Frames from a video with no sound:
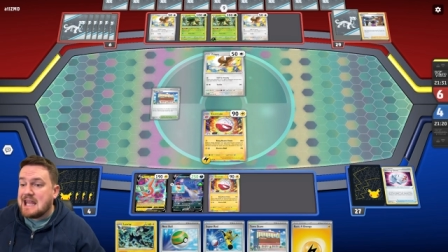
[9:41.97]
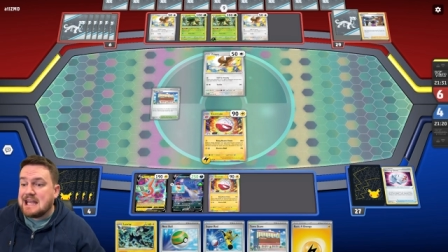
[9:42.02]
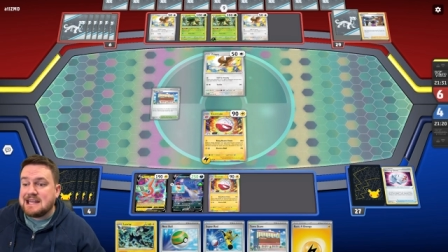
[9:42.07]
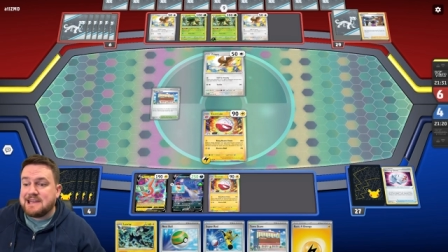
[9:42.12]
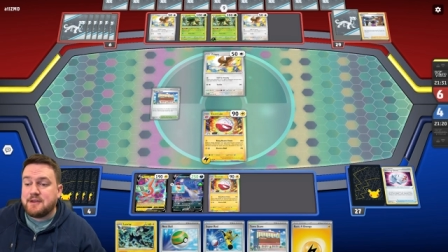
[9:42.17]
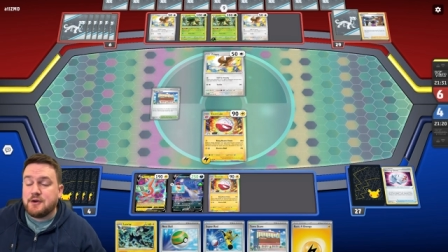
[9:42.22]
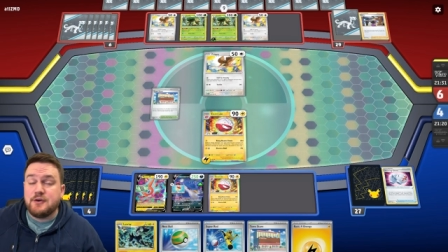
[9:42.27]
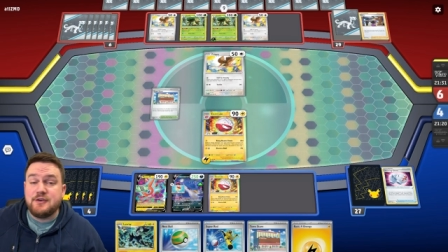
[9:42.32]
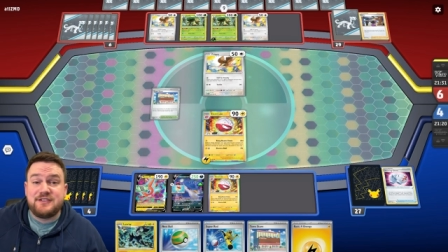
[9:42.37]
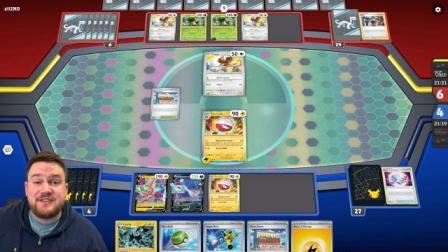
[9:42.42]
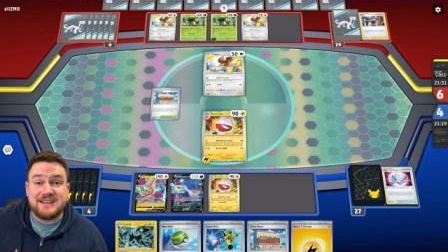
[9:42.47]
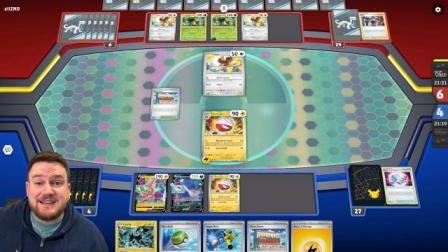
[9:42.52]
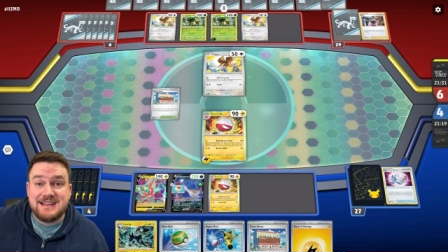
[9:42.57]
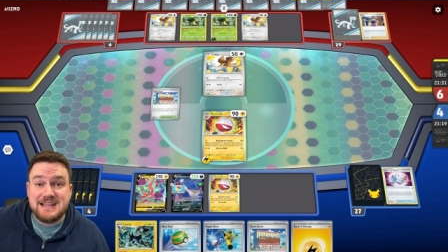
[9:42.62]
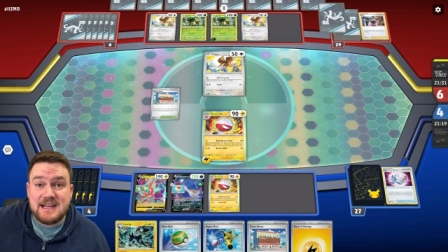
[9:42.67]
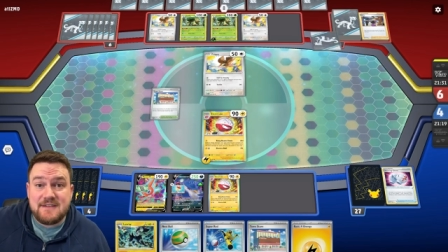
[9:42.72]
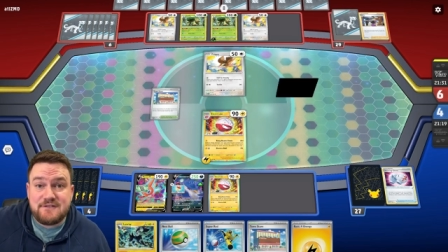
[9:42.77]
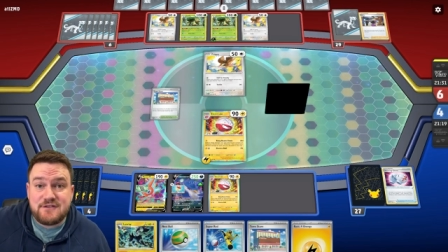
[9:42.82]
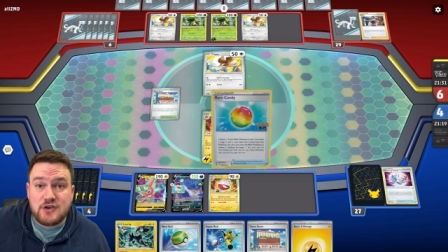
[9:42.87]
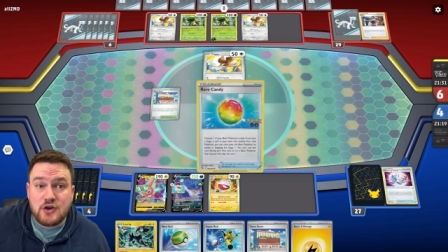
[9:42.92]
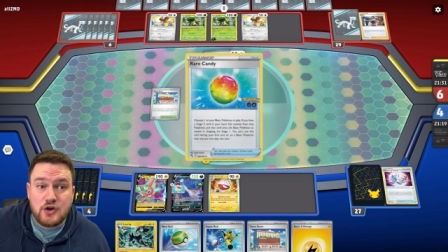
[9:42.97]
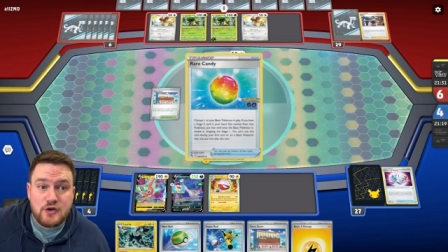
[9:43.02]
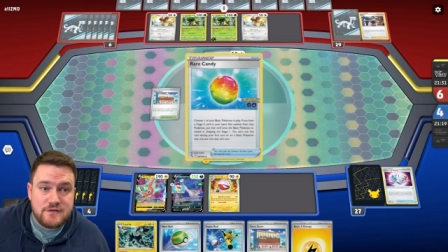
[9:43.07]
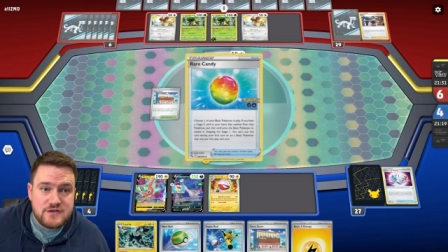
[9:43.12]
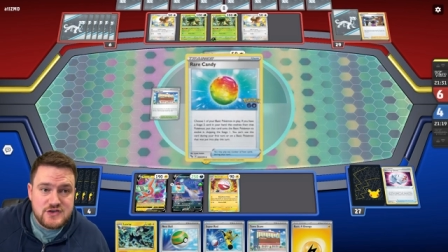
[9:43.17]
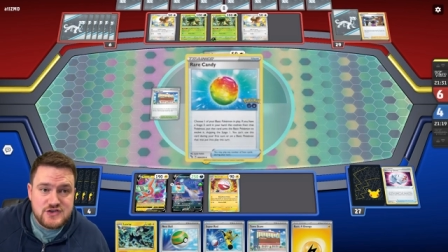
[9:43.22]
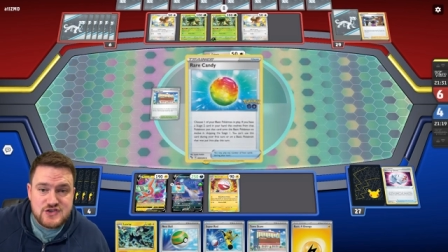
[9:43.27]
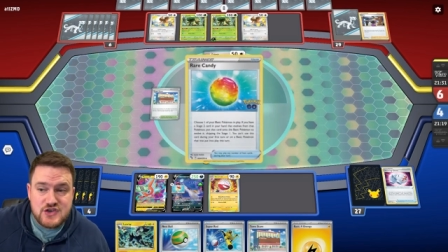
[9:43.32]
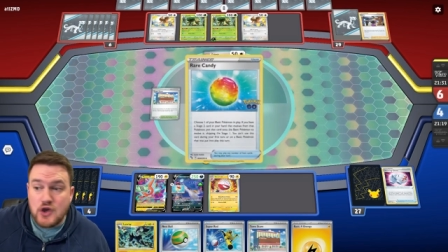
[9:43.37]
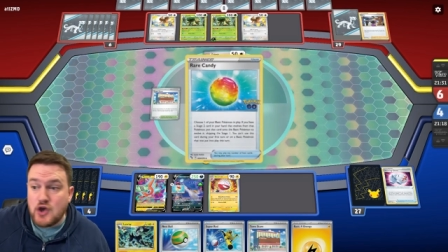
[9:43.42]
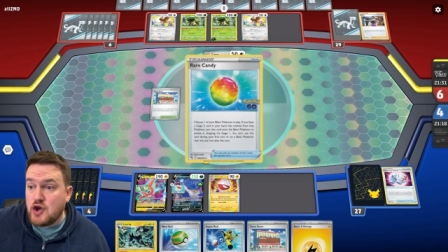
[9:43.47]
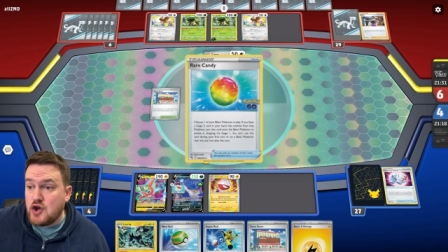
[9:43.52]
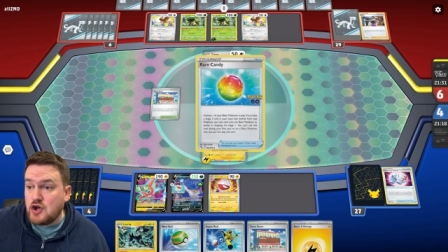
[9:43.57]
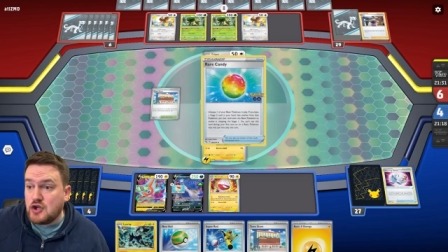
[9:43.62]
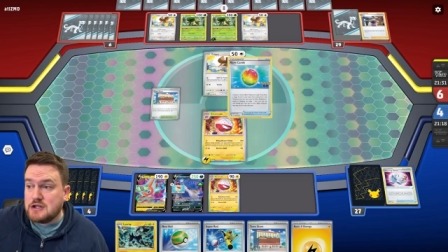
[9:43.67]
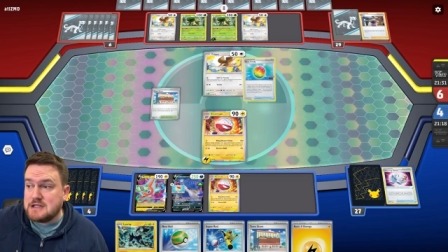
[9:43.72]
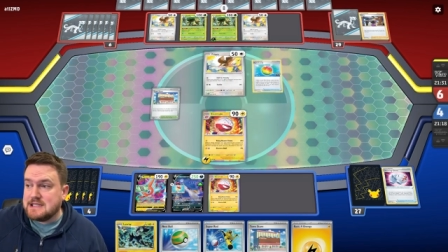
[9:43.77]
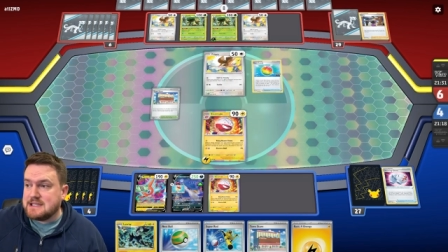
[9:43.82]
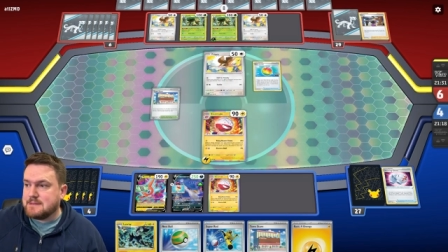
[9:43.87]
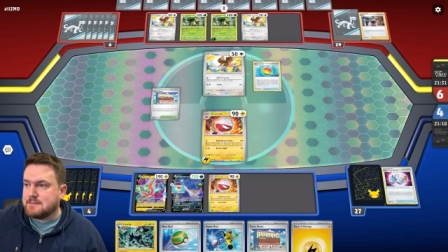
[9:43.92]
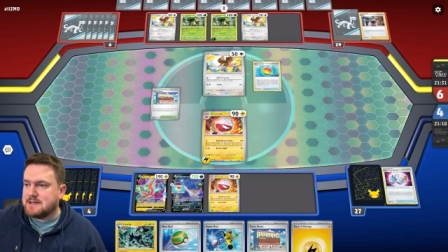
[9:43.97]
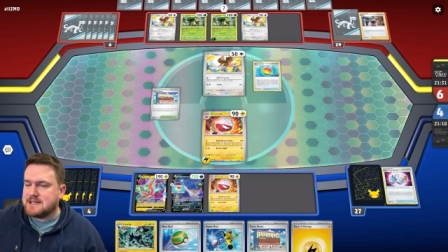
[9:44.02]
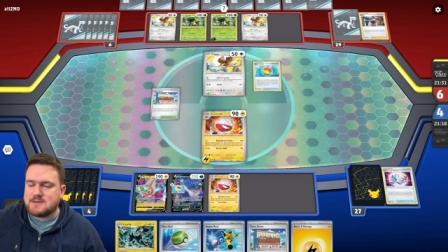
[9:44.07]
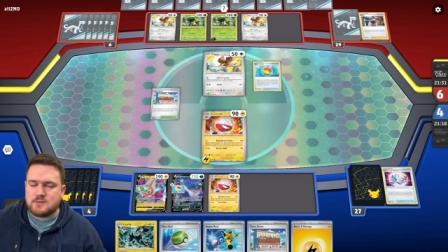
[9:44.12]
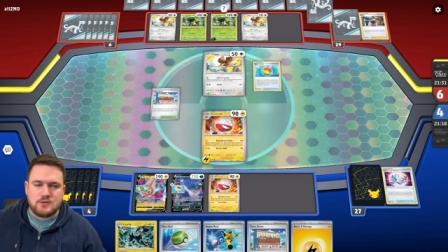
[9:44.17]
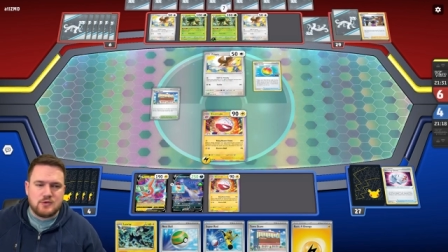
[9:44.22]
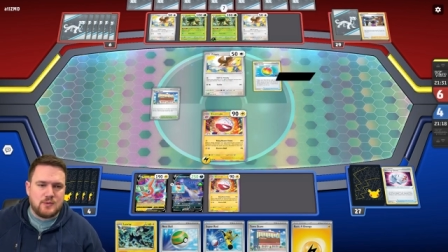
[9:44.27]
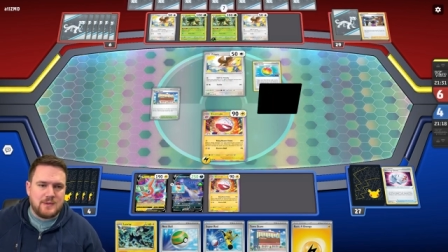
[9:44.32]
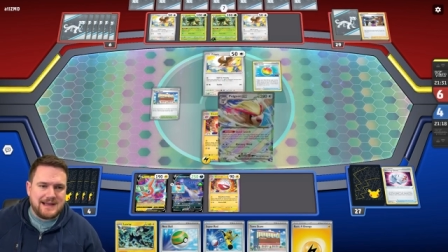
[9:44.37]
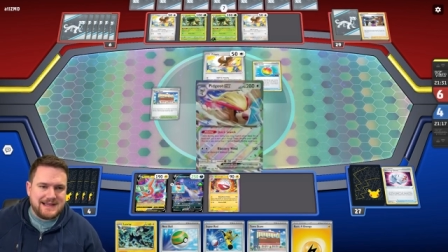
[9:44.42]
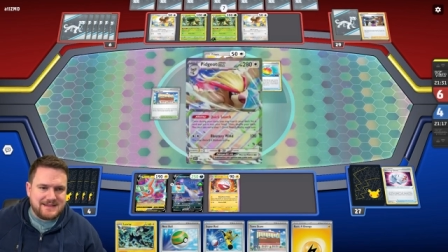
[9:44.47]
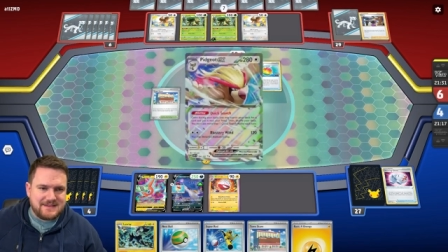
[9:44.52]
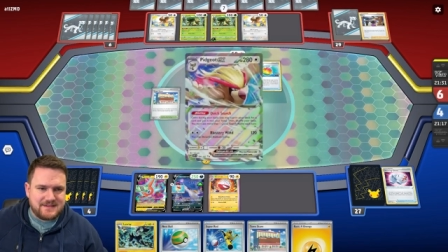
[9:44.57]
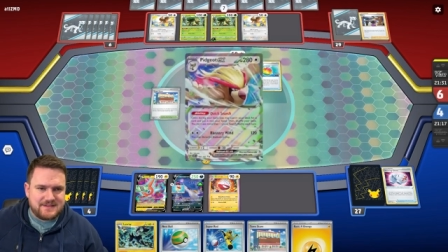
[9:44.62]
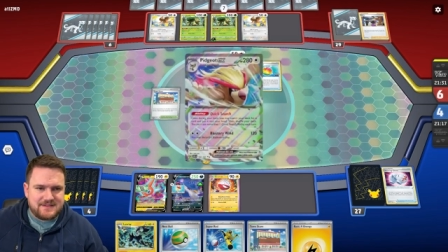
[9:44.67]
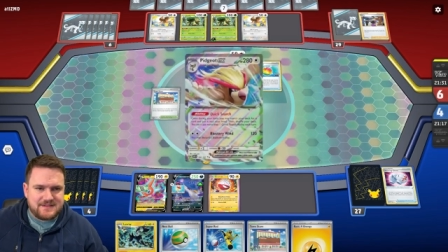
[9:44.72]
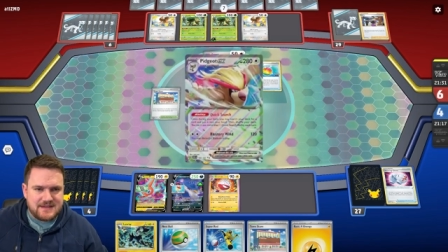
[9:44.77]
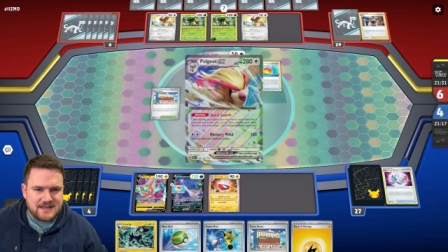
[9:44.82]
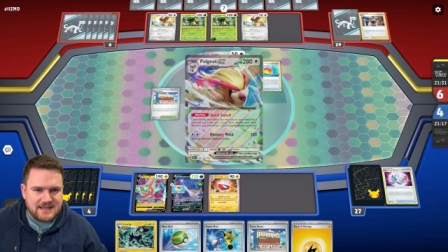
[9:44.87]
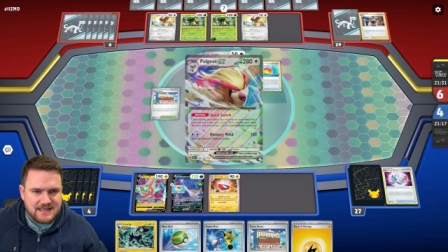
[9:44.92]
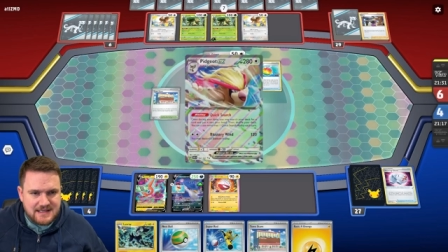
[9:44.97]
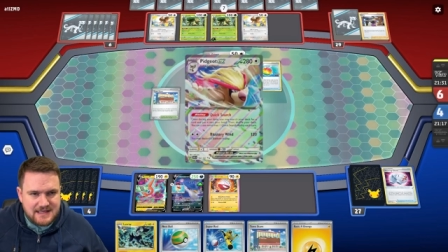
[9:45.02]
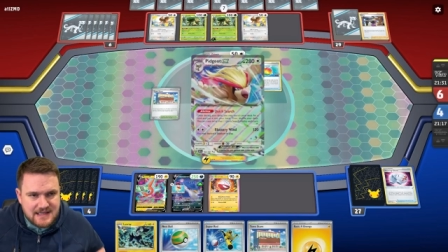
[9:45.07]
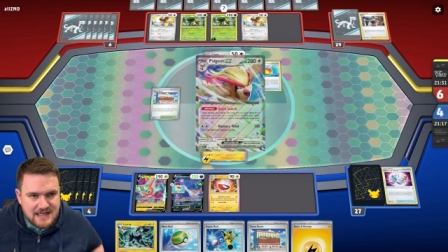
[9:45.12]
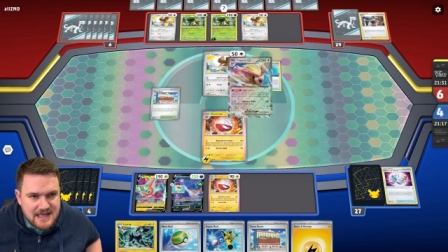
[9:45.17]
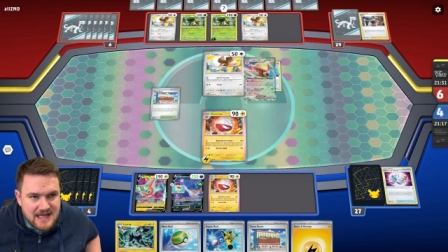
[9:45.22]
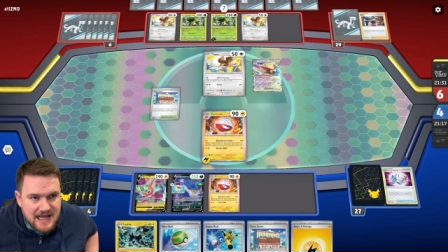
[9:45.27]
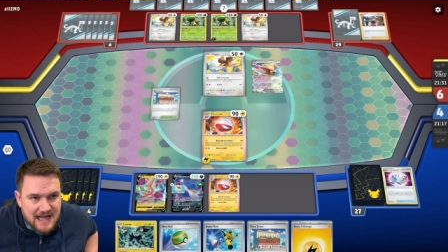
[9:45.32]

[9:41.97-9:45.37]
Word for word: those leftovers early, but we'll wait and see.